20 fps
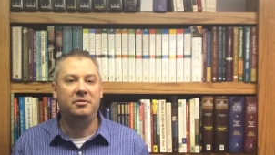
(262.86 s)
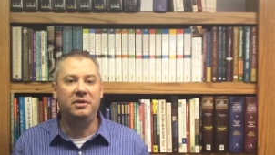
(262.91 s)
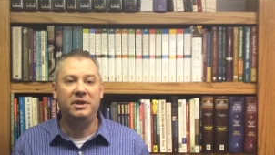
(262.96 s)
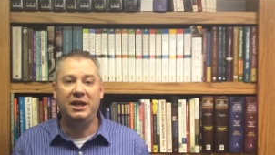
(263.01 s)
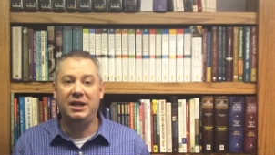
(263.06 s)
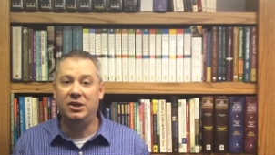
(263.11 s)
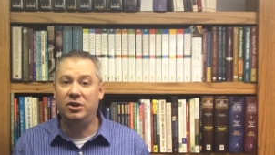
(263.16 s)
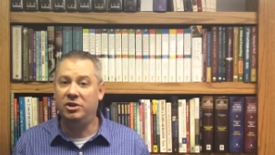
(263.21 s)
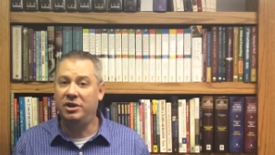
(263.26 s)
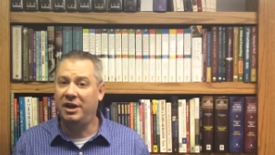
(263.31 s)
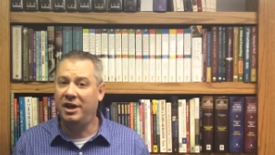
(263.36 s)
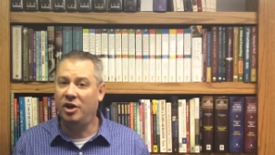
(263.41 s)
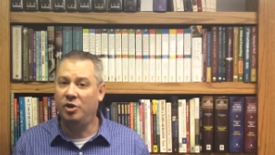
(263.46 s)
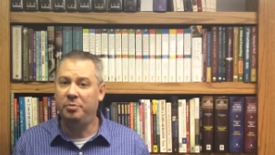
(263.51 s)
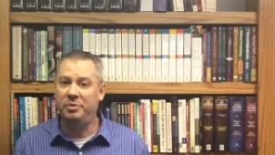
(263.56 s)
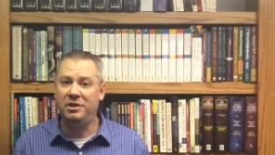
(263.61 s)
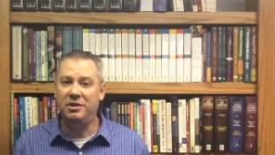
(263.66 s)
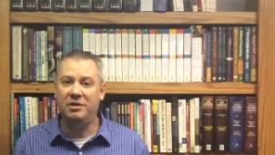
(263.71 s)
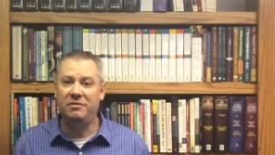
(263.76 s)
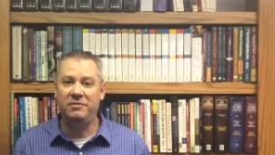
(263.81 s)
Here to
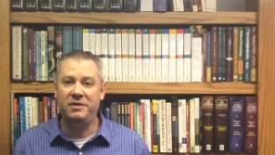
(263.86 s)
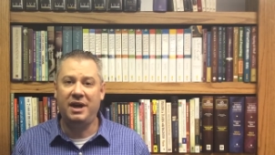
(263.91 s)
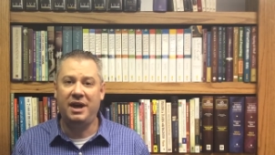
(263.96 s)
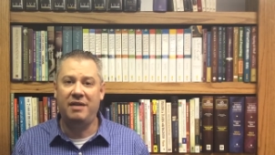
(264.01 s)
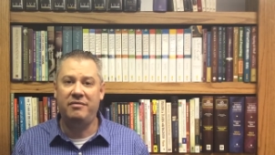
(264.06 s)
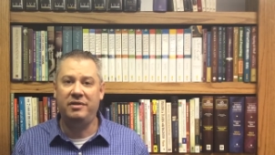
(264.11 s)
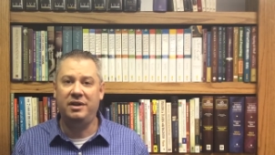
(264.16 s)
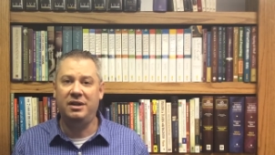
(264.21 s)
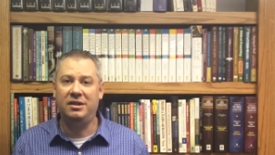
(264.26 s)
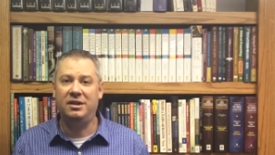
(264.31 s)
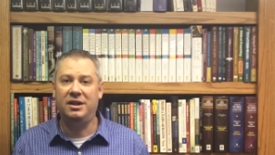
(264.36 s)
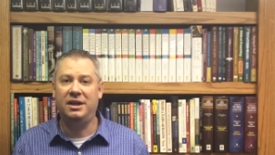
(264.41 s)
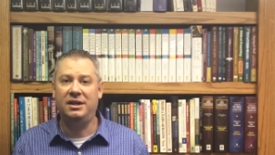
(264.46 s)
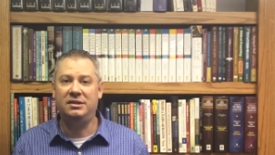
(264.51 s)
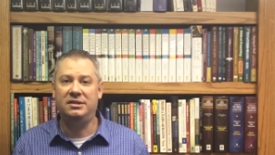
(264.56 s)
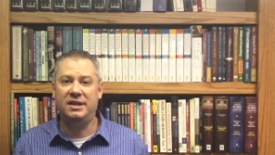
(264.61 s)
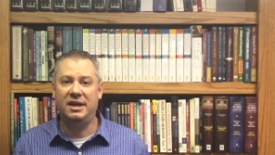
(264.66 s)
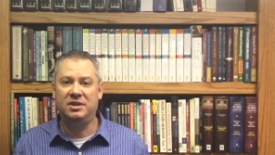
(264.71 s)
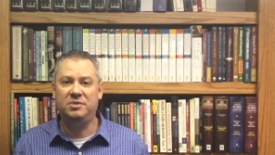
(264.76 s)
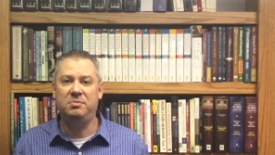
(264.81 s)
help you if you have anything.
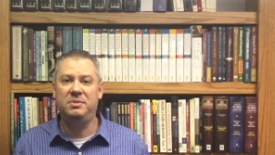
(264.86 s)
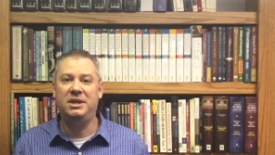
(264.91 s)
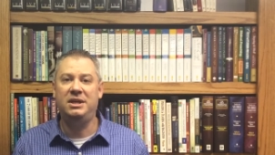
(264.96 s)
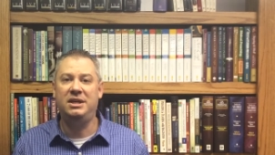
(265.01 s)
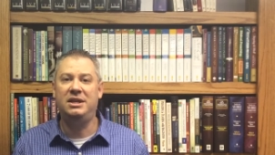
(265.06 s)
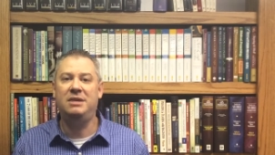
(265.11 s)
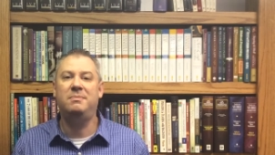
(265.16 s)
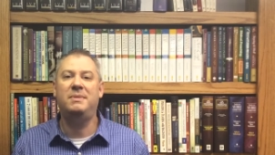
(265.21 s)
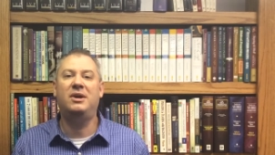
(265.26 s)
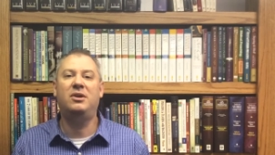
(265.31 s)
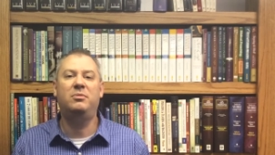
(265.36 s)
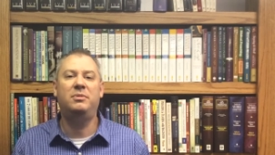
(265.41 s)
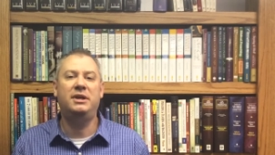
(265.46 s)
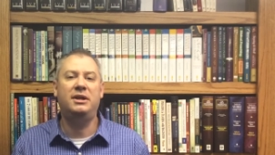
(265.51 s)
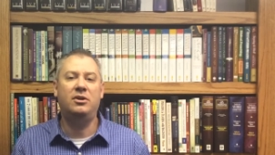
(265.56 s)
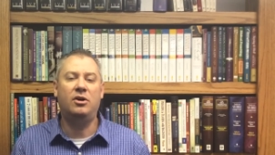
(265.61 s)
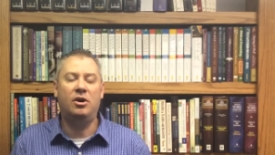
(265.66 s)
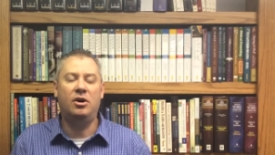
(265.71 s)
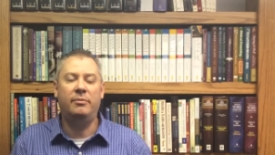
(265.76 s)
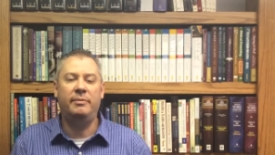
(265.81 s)
Text me, email me,
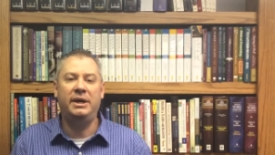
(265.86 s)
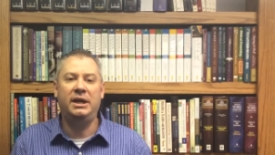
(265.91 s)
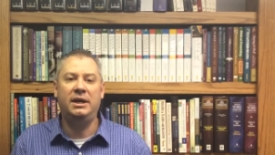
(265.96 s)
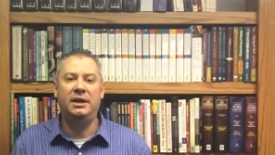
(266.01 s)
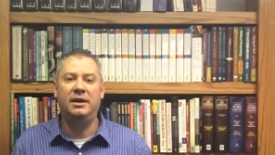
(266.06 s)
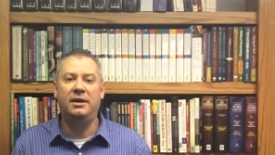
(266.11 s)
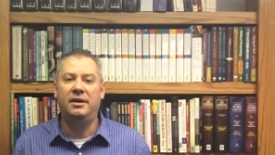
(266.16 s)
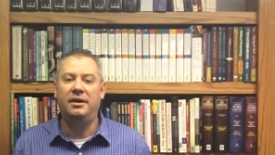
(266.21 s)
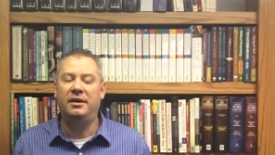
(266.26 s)
call me.